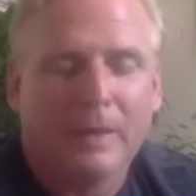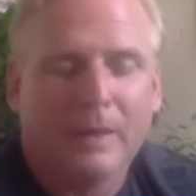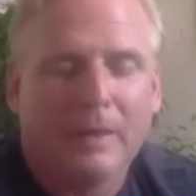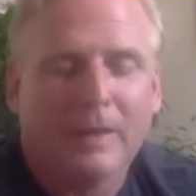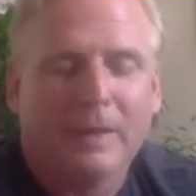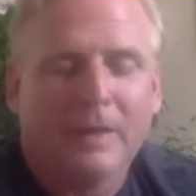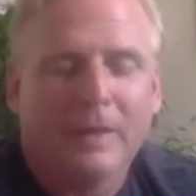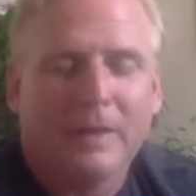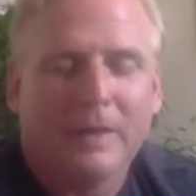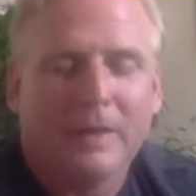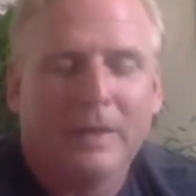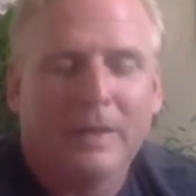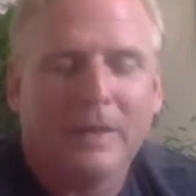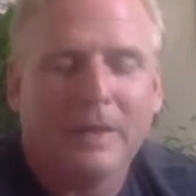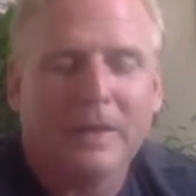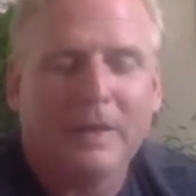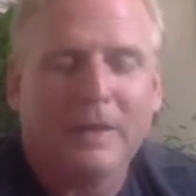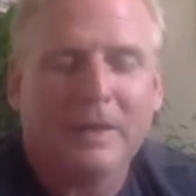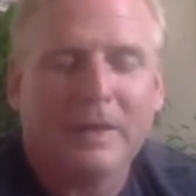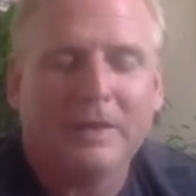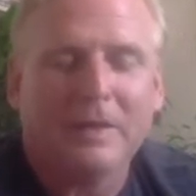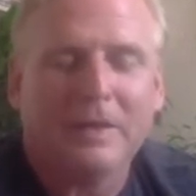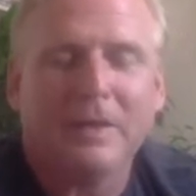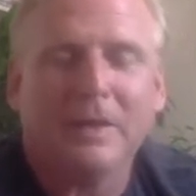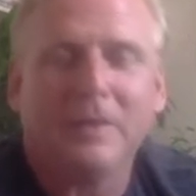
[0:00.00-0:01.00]
Hang
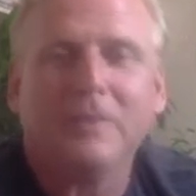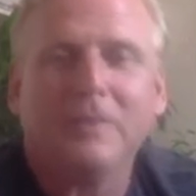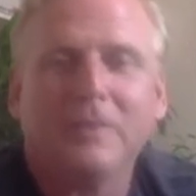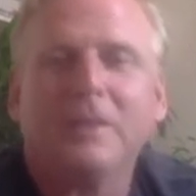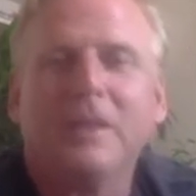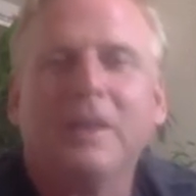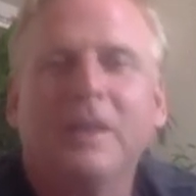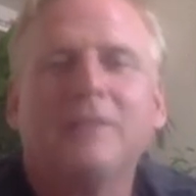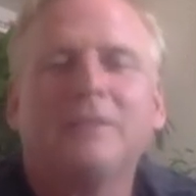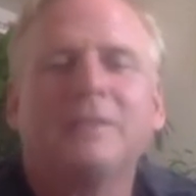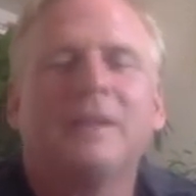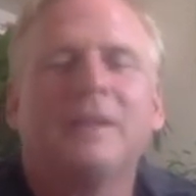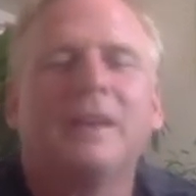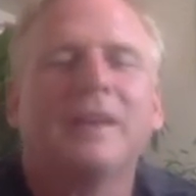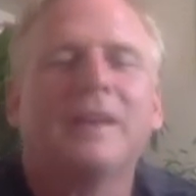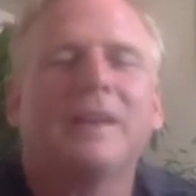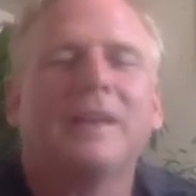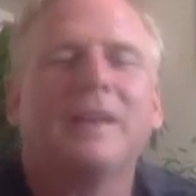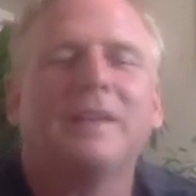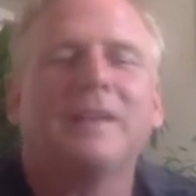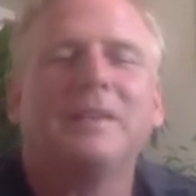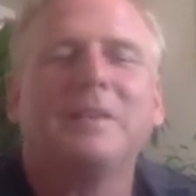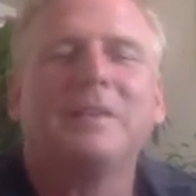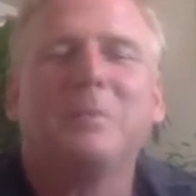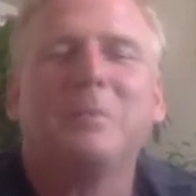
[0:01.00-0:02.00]
in there. 10
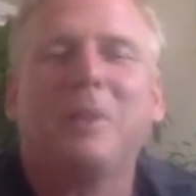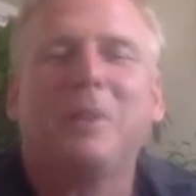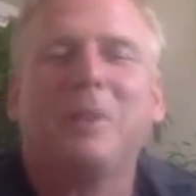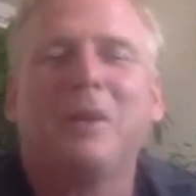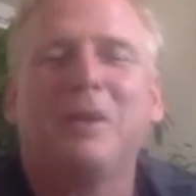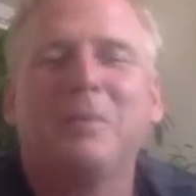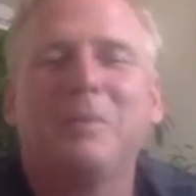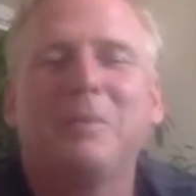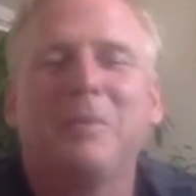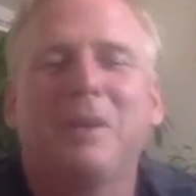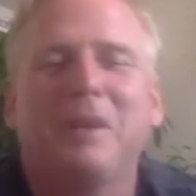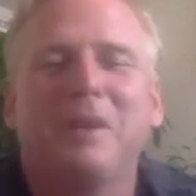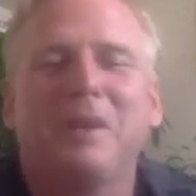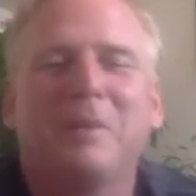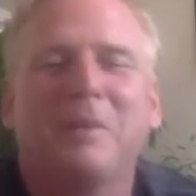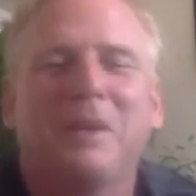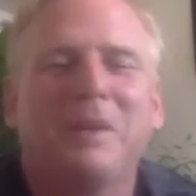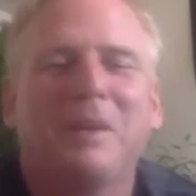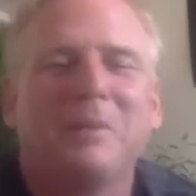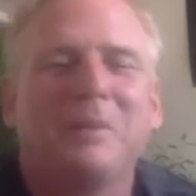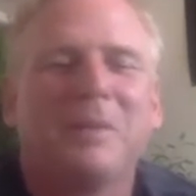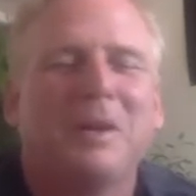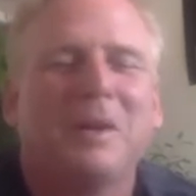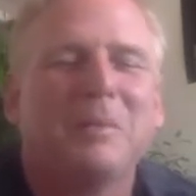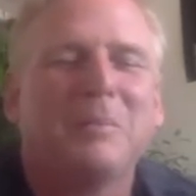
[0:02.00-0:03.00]
seconds. Burn, burn,
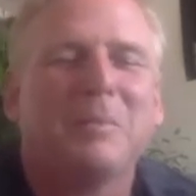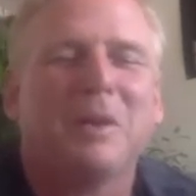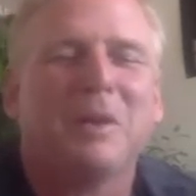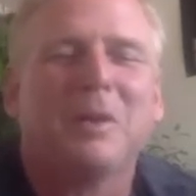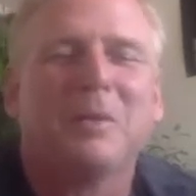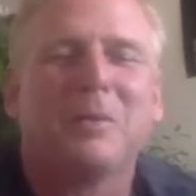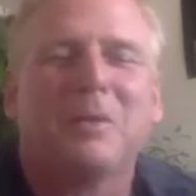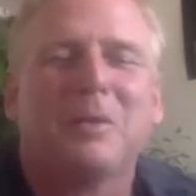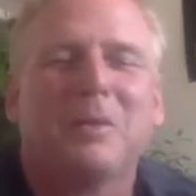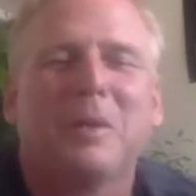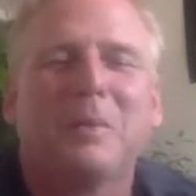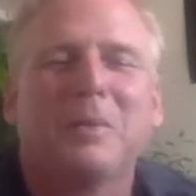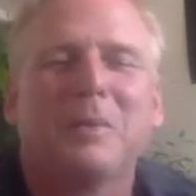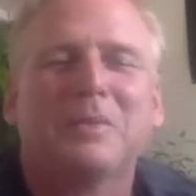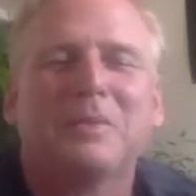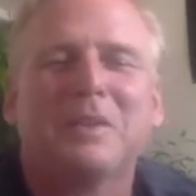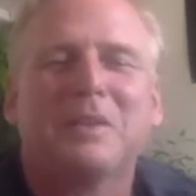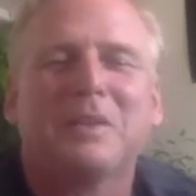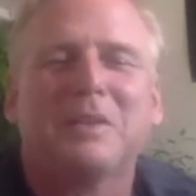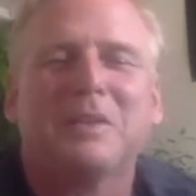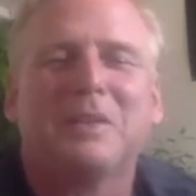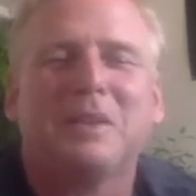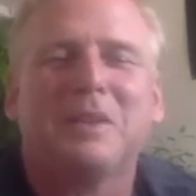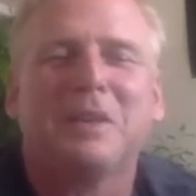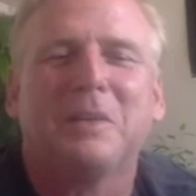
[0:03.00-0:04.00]
burn, burn, burn. We're almost there.
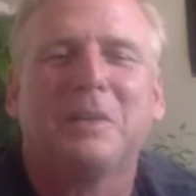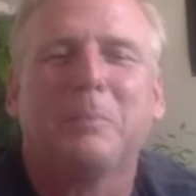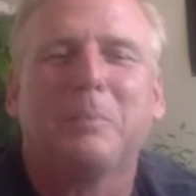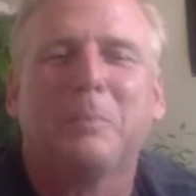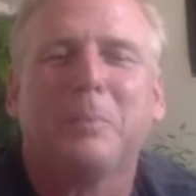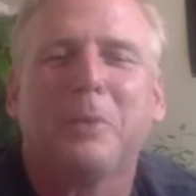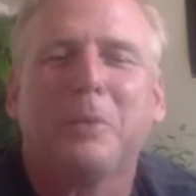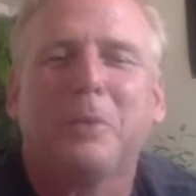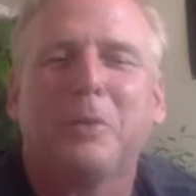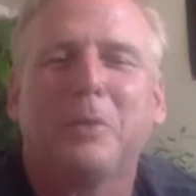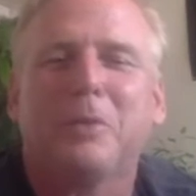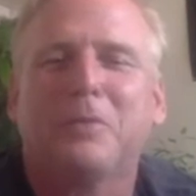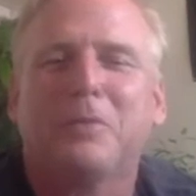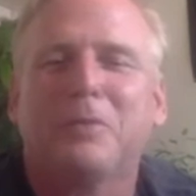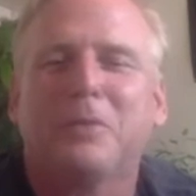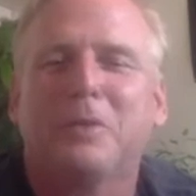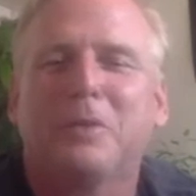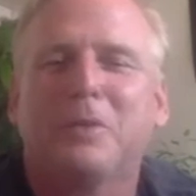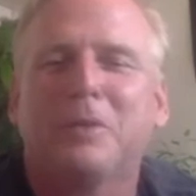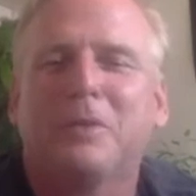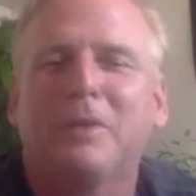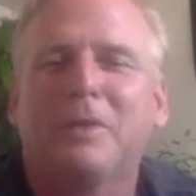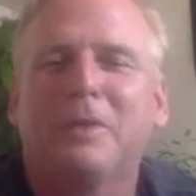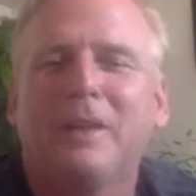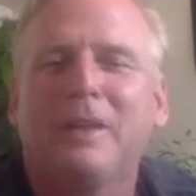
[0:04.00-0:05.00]
Lita,
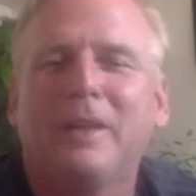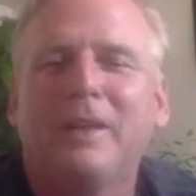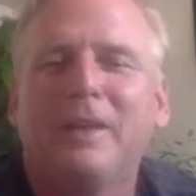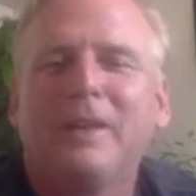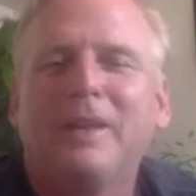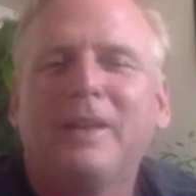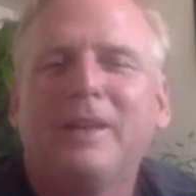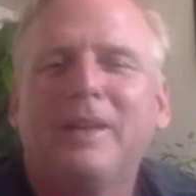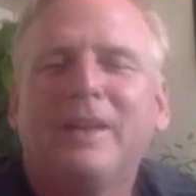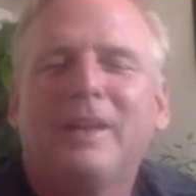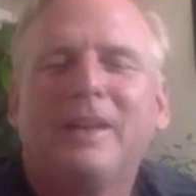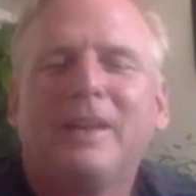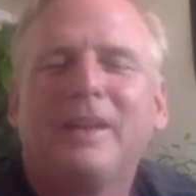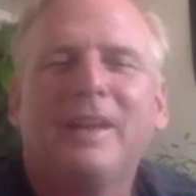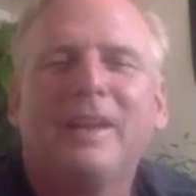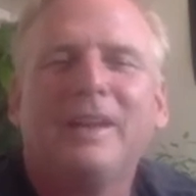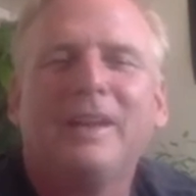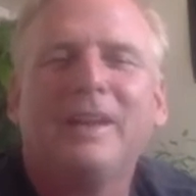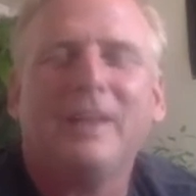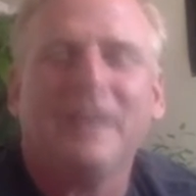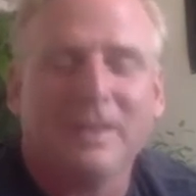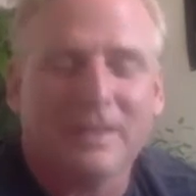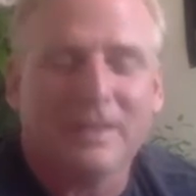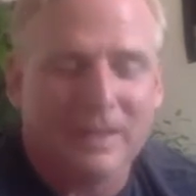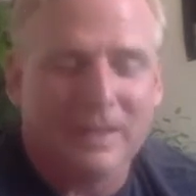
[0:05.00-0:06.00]
beautiful. Hang
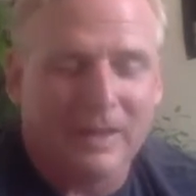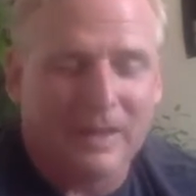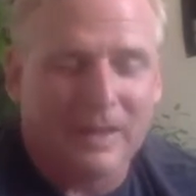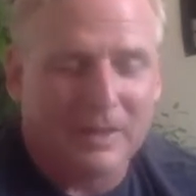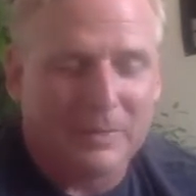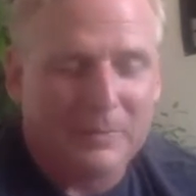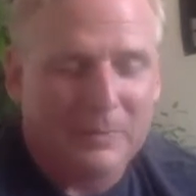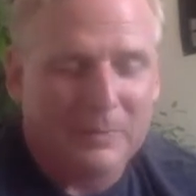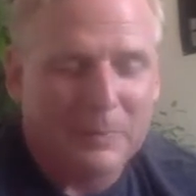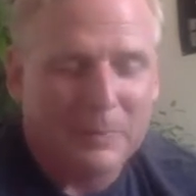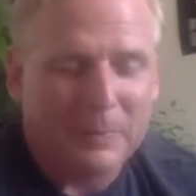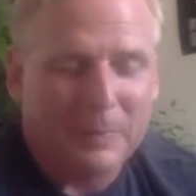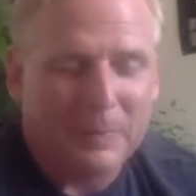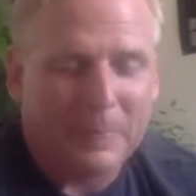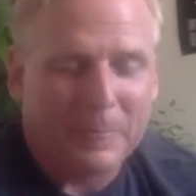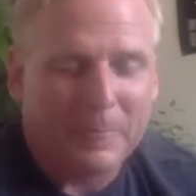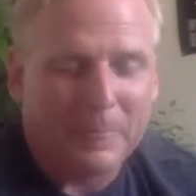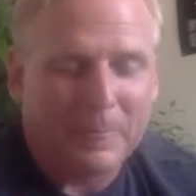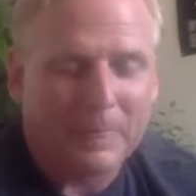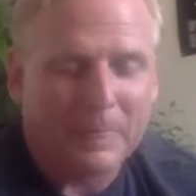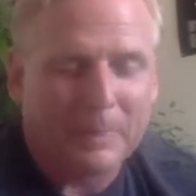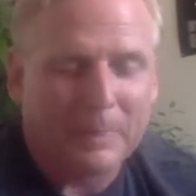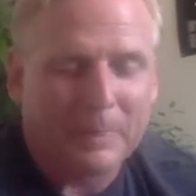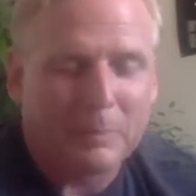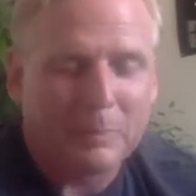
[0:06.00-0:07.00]
in there.
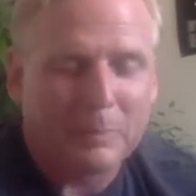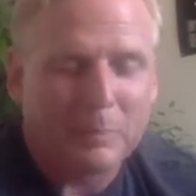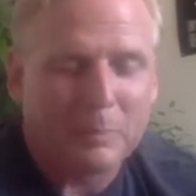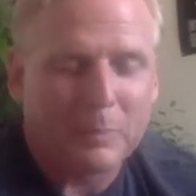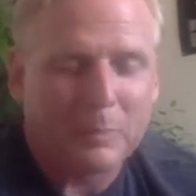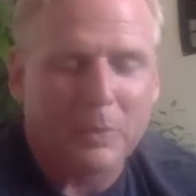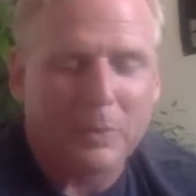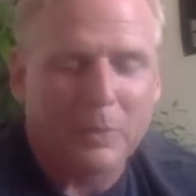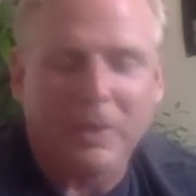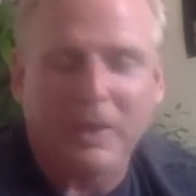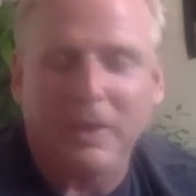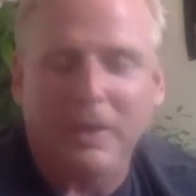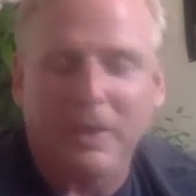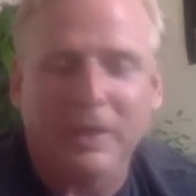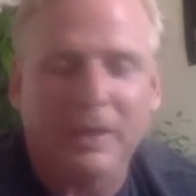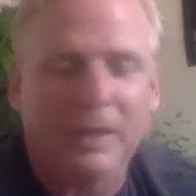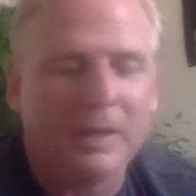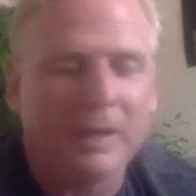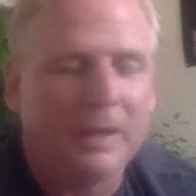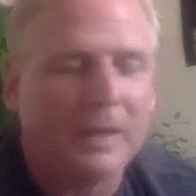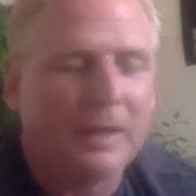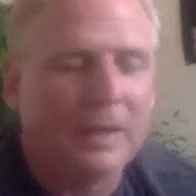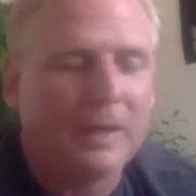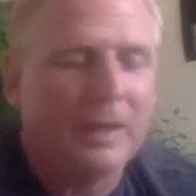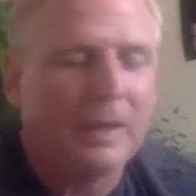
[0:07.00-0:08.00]
3,
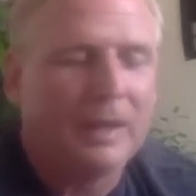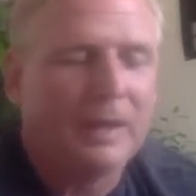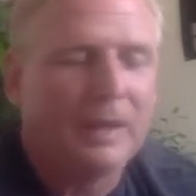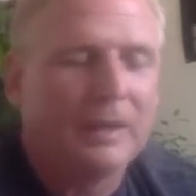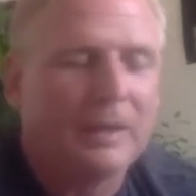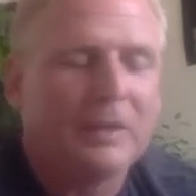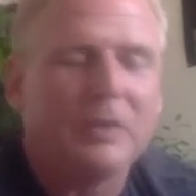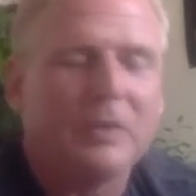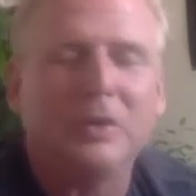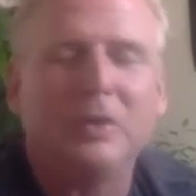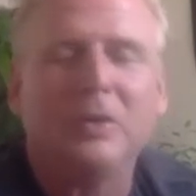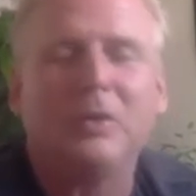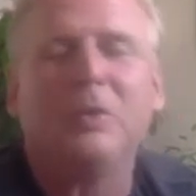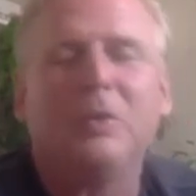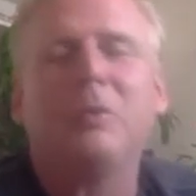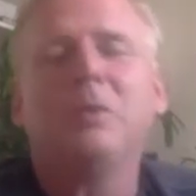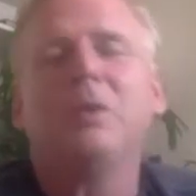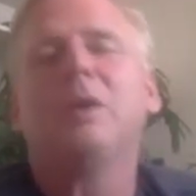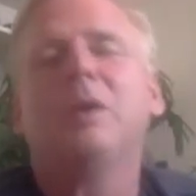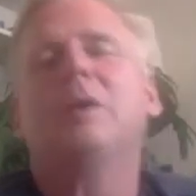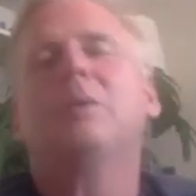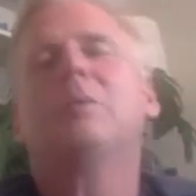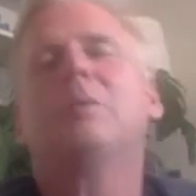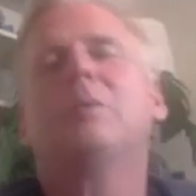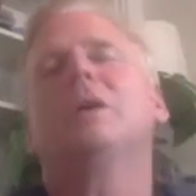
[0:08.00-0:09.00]
2,
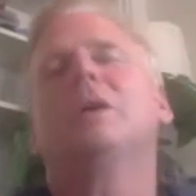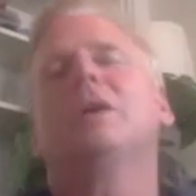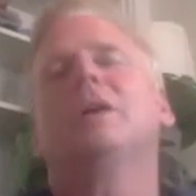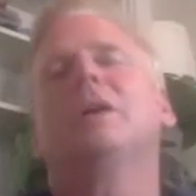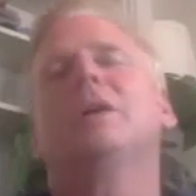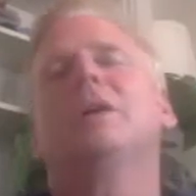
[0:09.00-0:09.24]
1.